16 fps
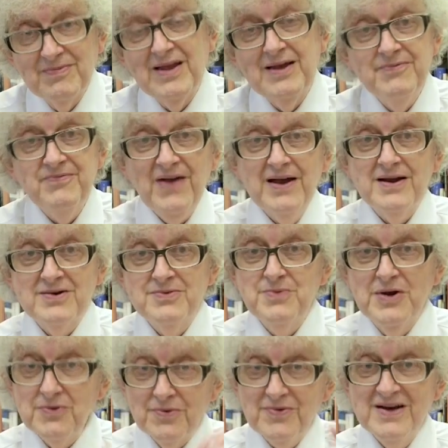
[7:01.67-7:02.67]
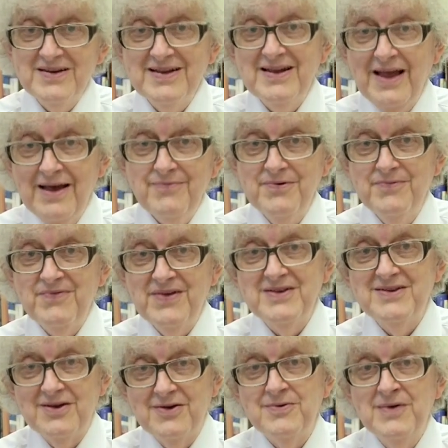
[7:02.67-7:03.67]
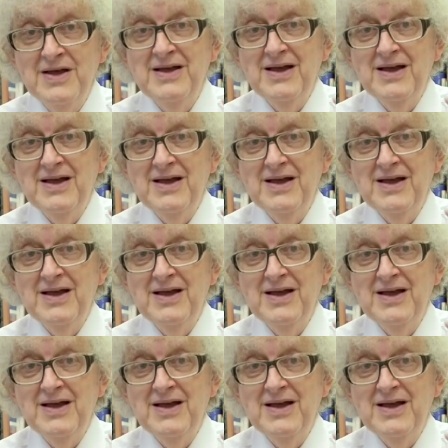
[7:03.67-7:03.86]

In fact, we already have a video